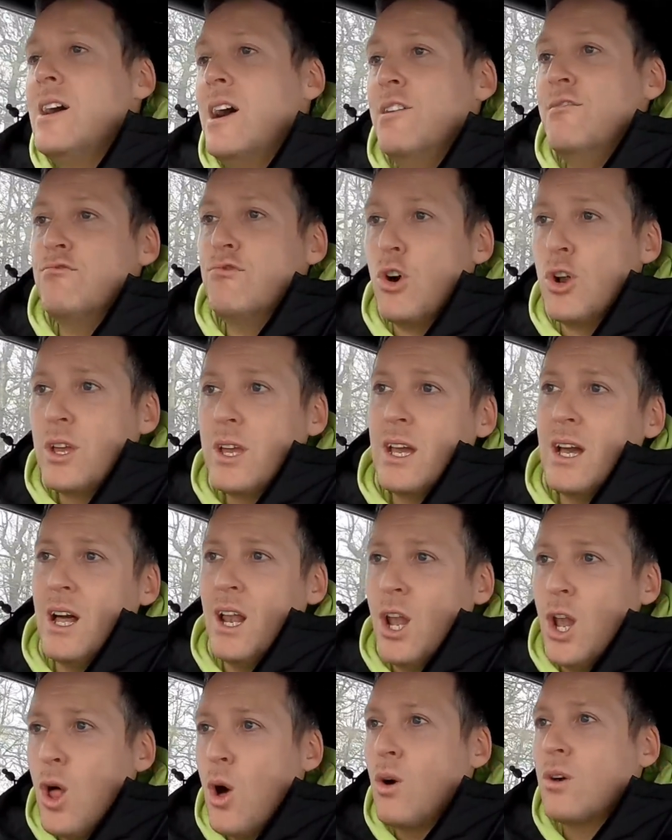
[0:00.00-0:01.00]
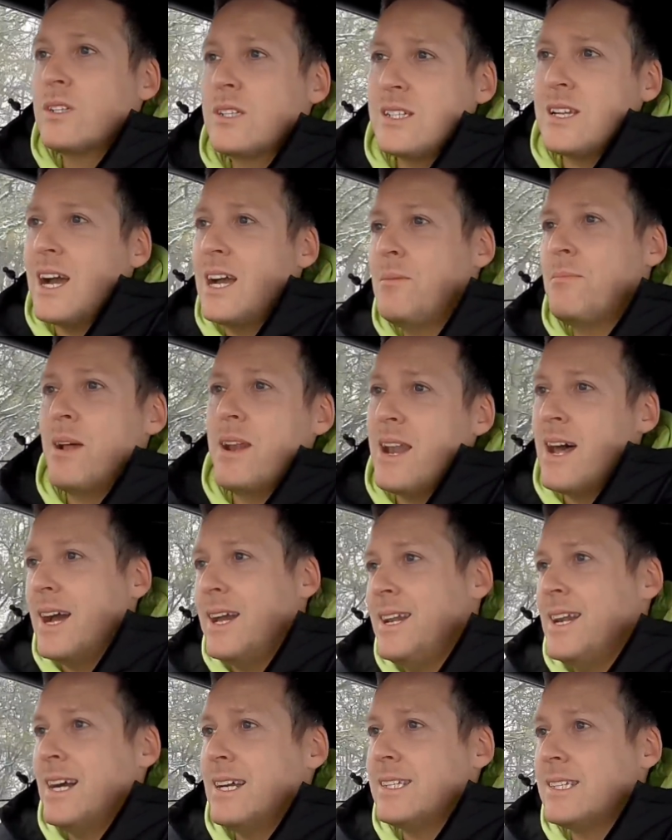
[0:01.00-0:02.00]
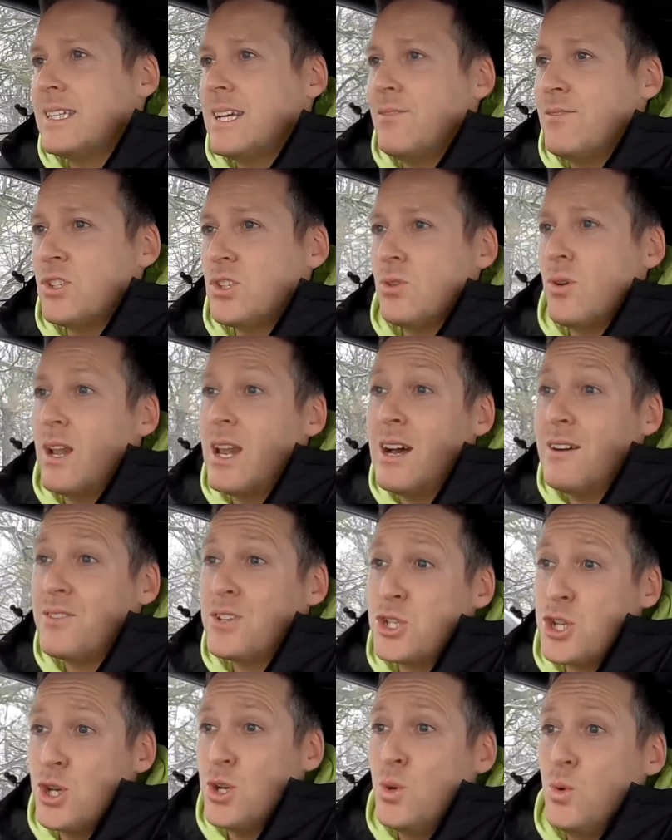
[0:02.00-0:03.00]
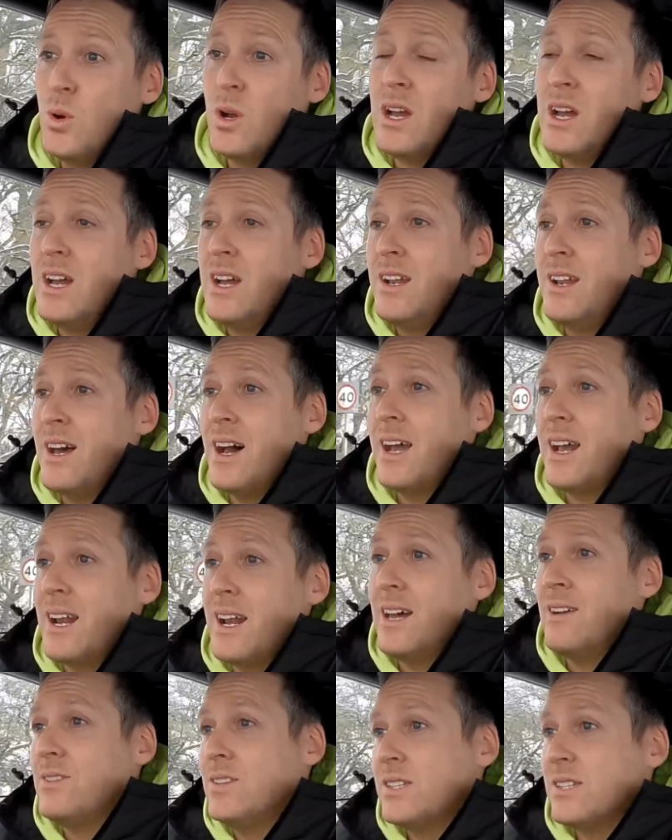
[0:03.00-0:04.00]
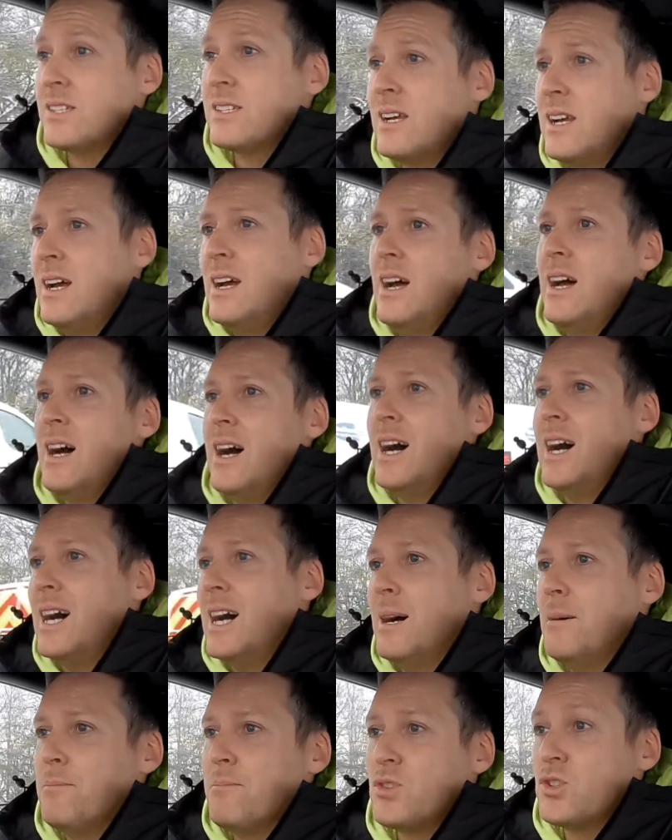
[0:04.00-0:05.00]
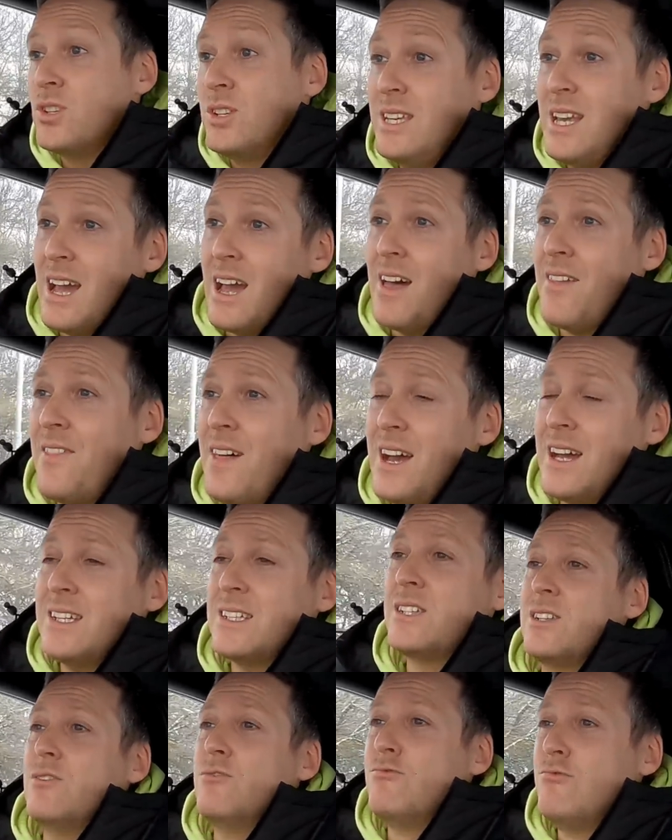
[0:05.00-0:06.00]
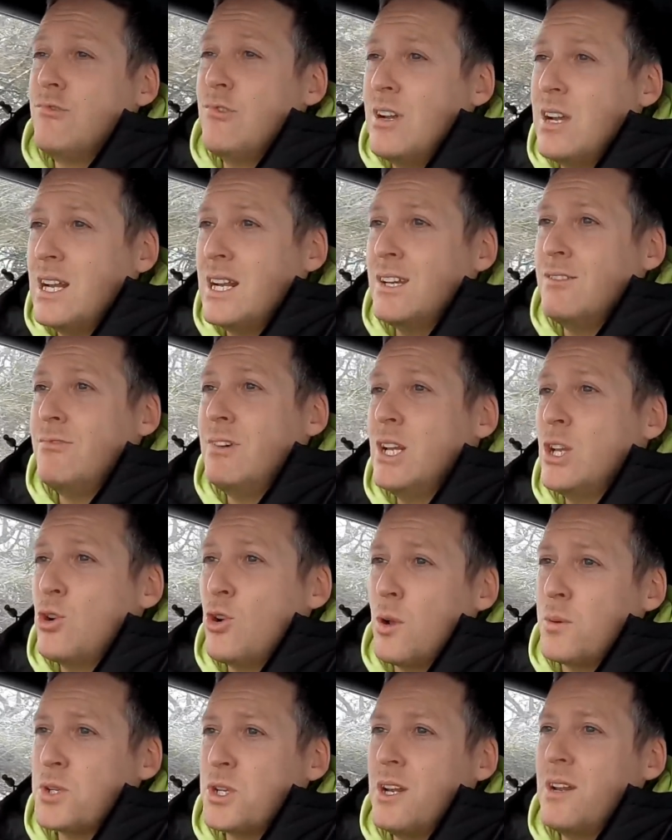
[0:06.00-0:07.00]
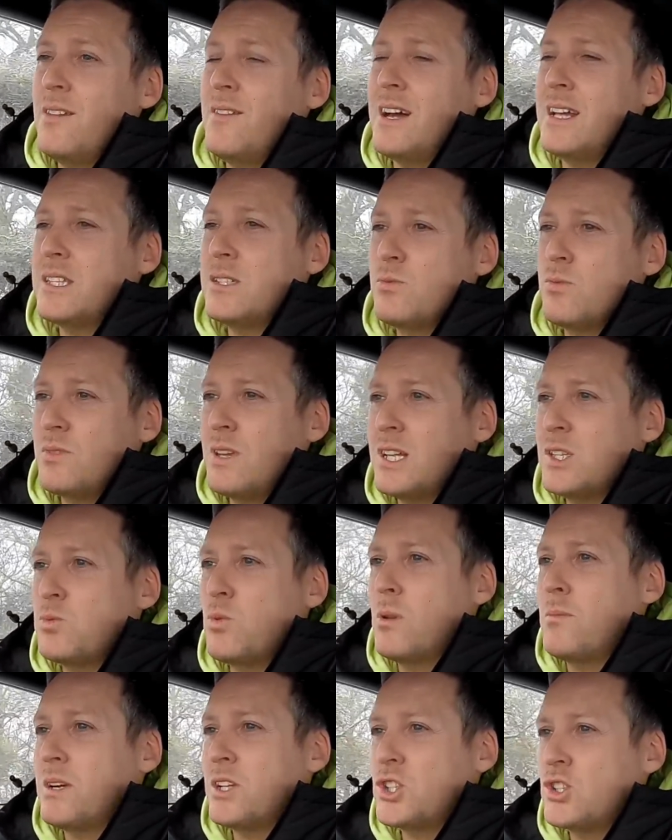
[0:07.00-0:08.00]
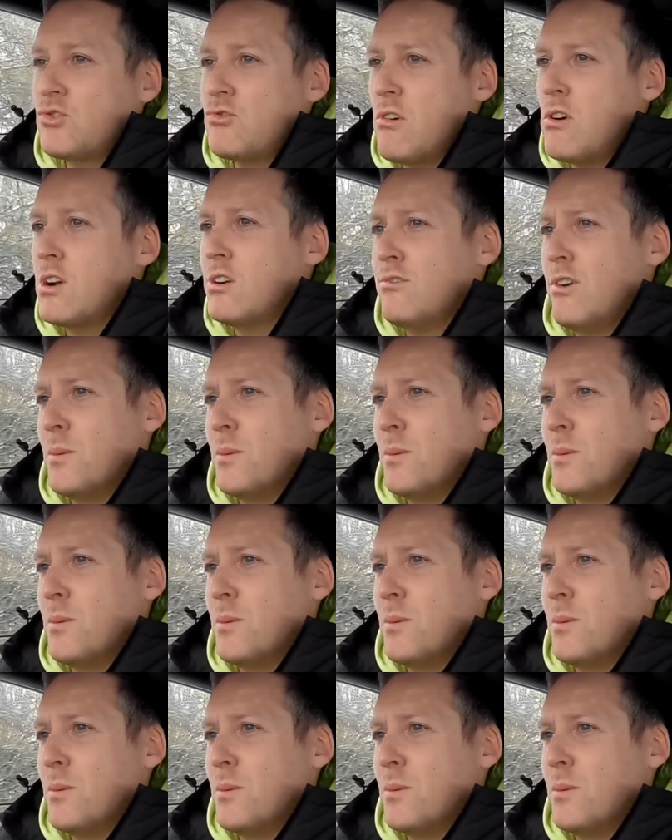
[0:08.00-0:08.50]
and running it alongside my 997, so I'd have two 911s. So yeah, that is a really, really good option. That's one of my stronger